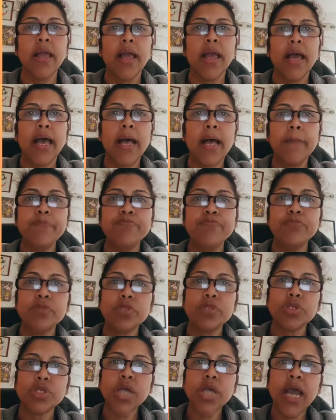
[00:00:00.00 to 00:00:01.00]

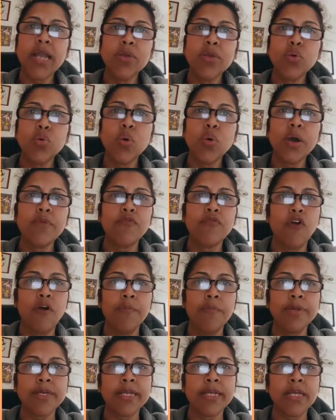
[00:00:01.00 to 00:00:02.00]
Child who are
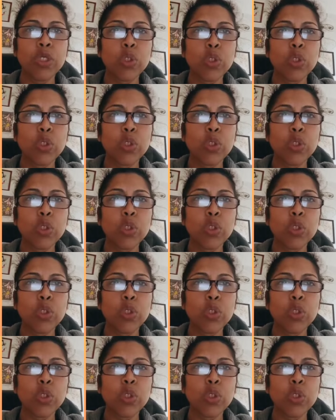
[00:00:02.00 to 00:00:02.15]
vomiting